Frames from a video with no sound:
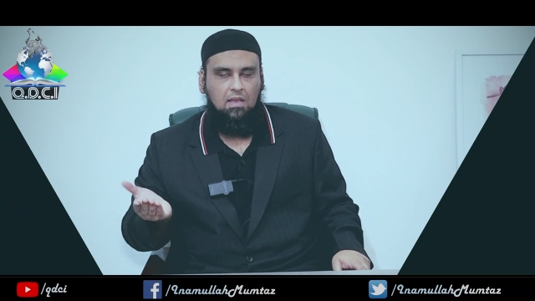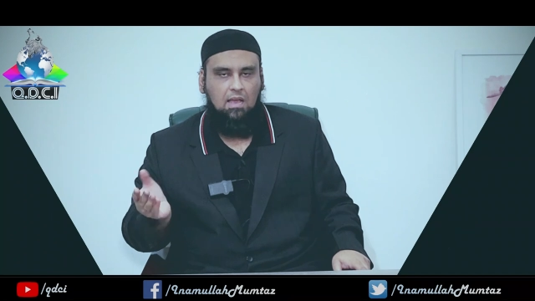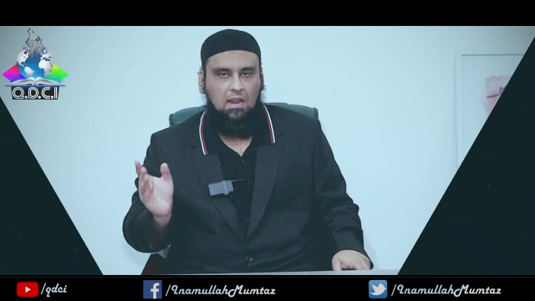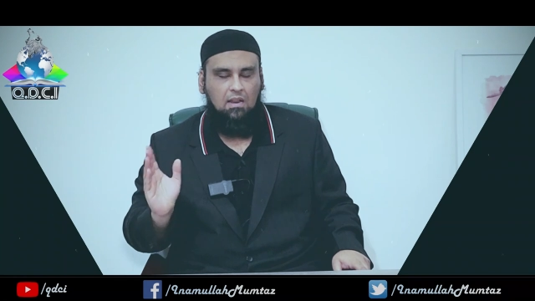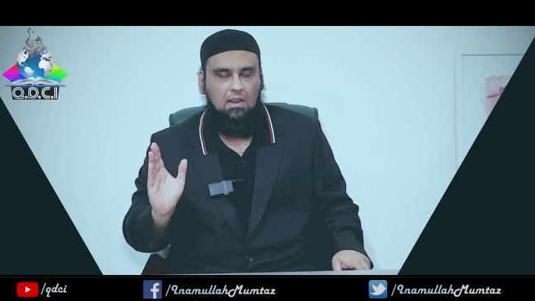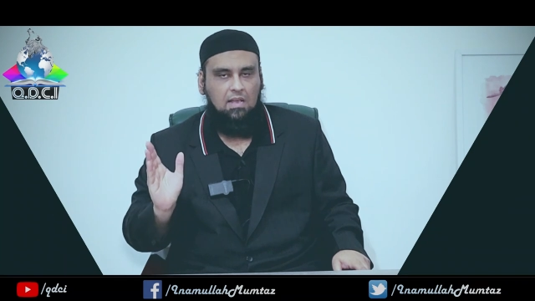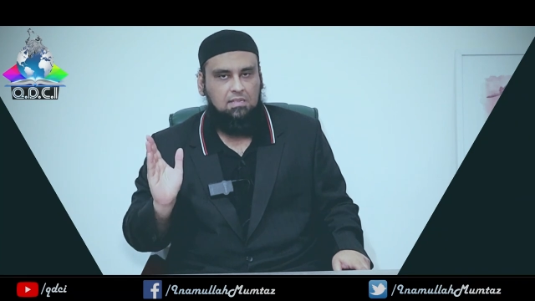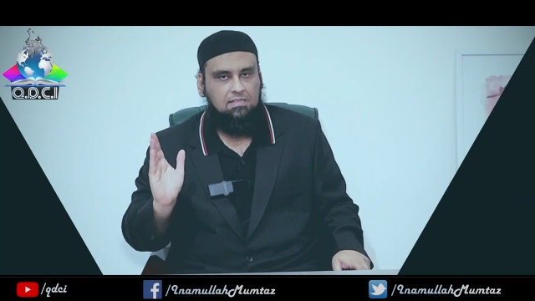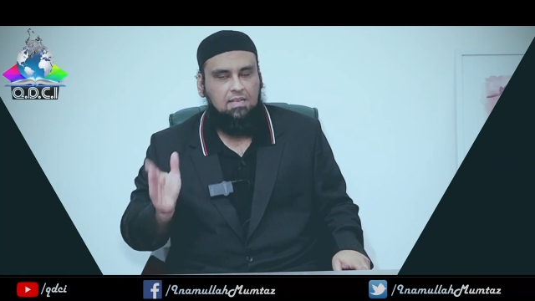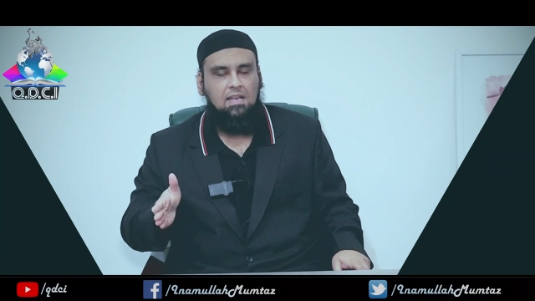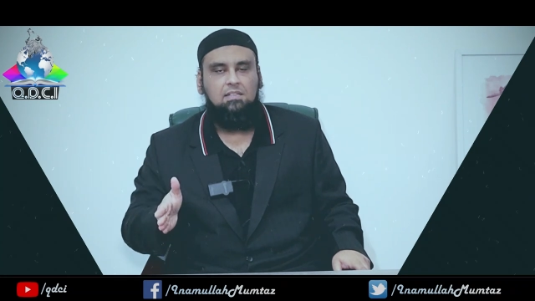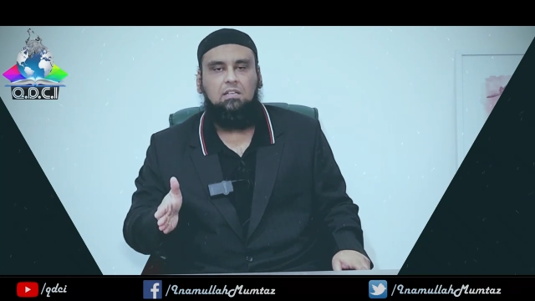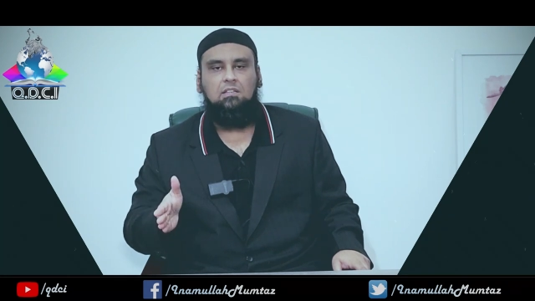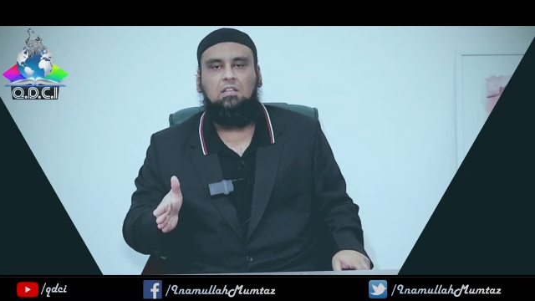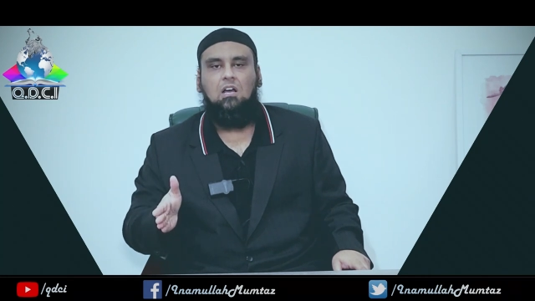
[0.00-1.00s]
Allah
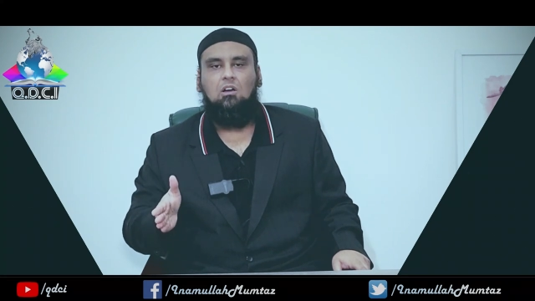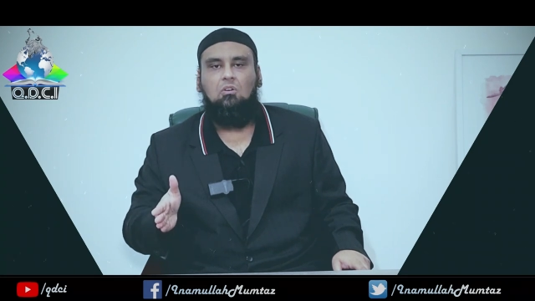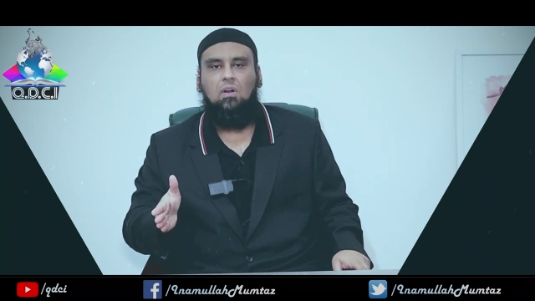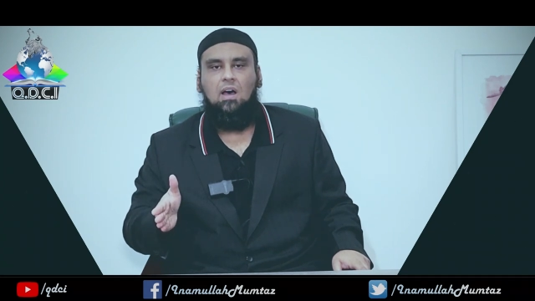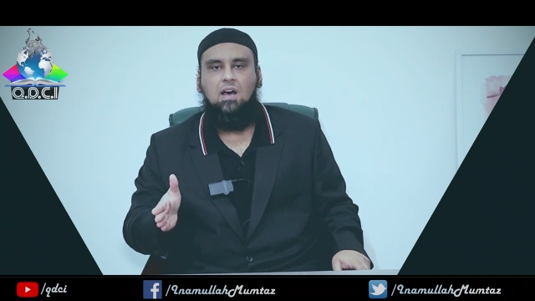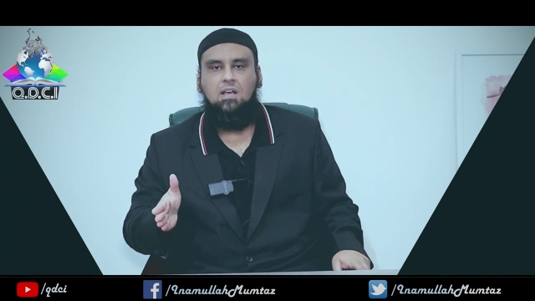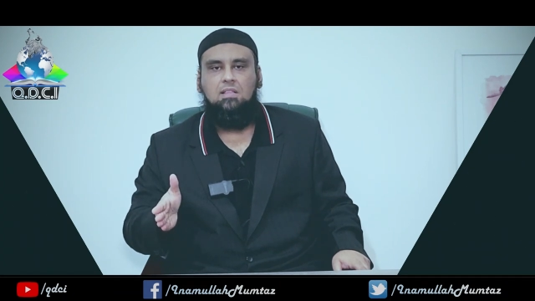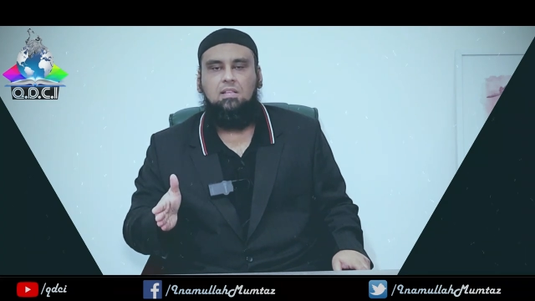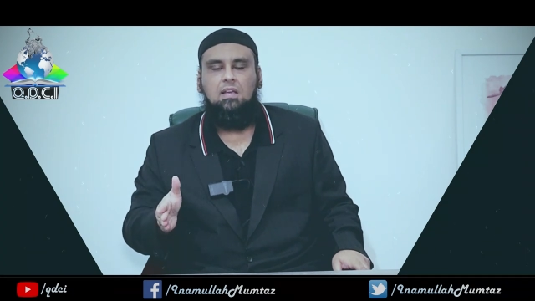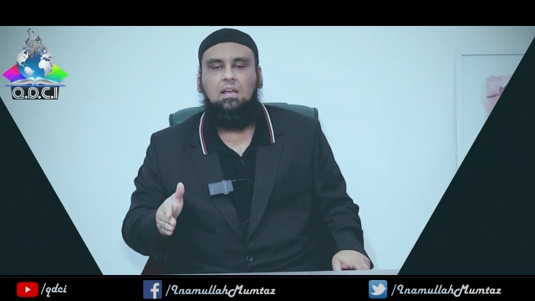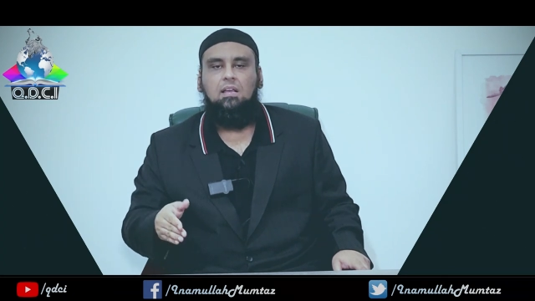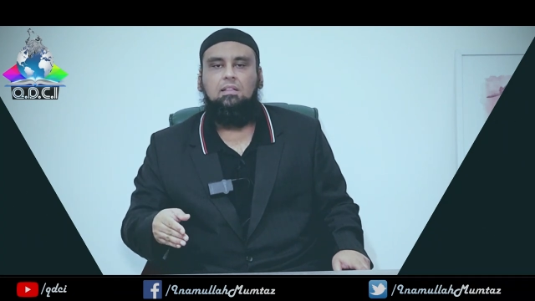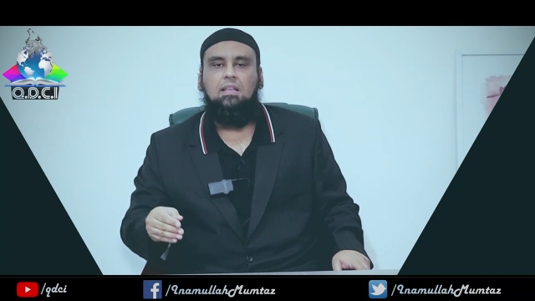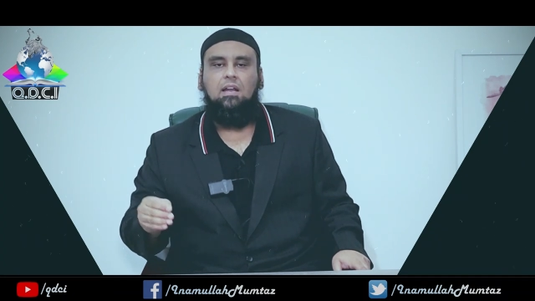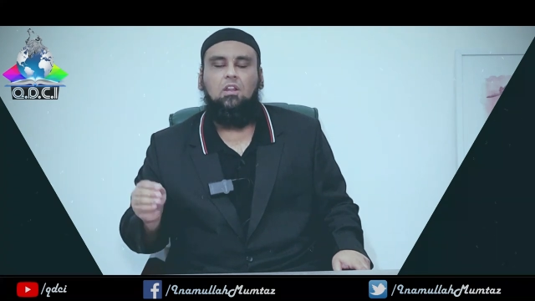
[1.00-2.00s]
says in the
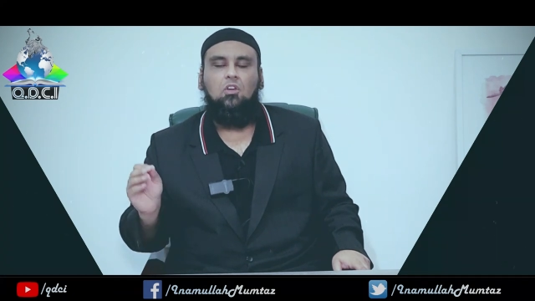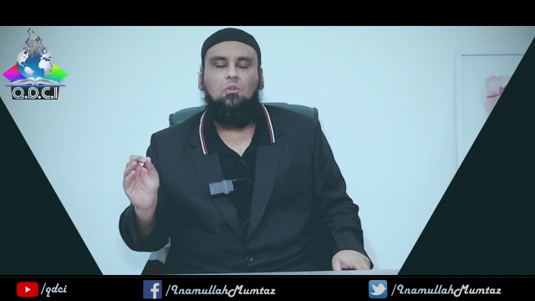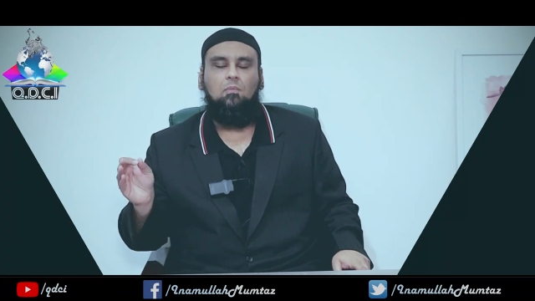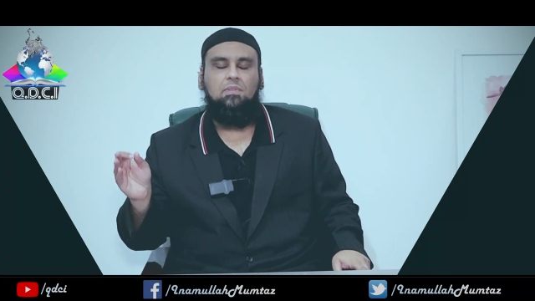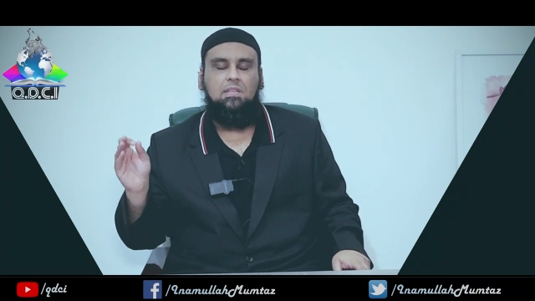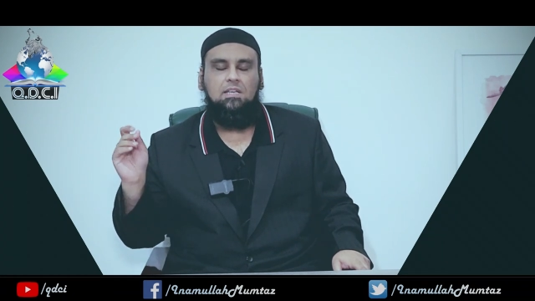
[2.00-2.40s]
Quran that hum-